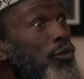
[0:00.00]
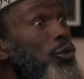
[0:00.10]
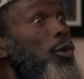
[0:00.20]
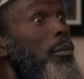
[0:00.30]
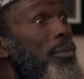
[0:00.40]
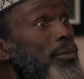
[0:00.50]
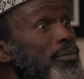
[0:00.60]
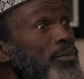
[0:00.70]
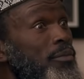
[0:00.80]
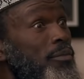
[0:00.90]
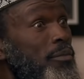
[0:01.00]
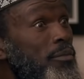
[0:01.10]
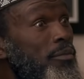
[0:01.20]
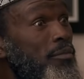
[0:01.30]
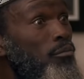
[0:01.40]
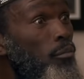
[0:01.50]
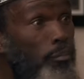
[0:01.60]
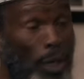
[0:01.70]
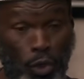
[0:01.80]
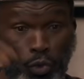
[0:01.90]
of Europe. Mm.
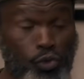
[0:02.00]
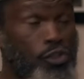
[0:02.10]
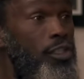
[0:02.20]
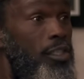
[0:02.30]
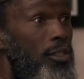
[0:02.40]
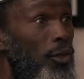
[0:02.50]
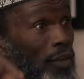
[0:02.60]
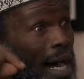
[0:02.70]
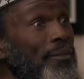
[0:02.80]
Bones of